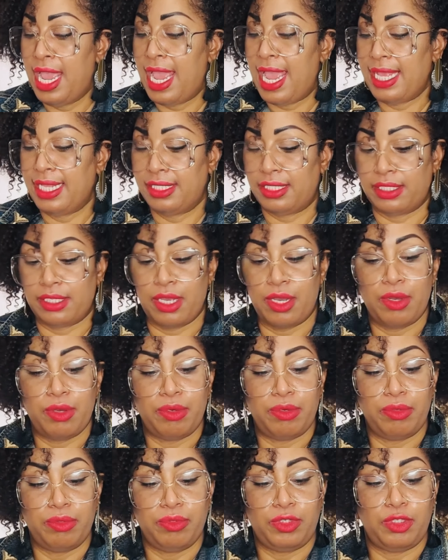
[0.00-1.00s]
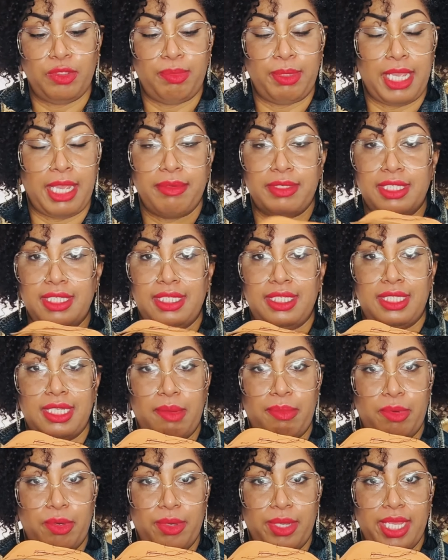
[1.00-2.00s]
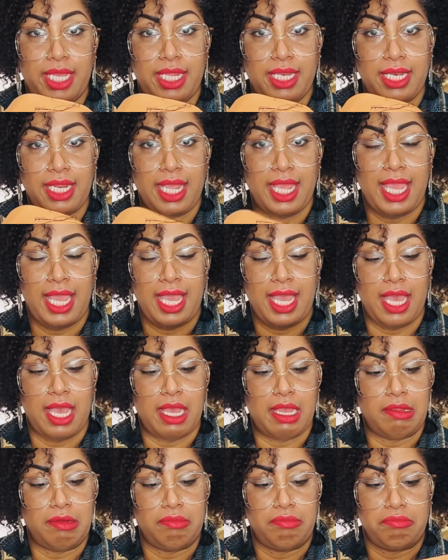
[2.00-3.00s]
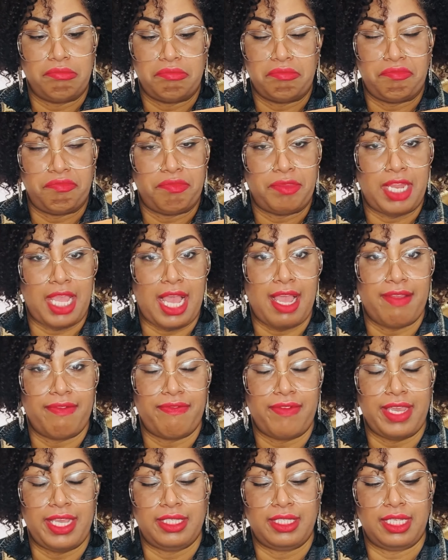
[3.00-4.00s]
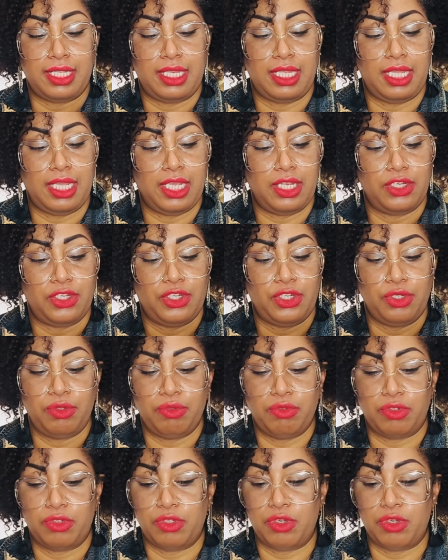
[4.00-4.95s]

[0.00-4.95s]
And so to be able to double it and not face any issues,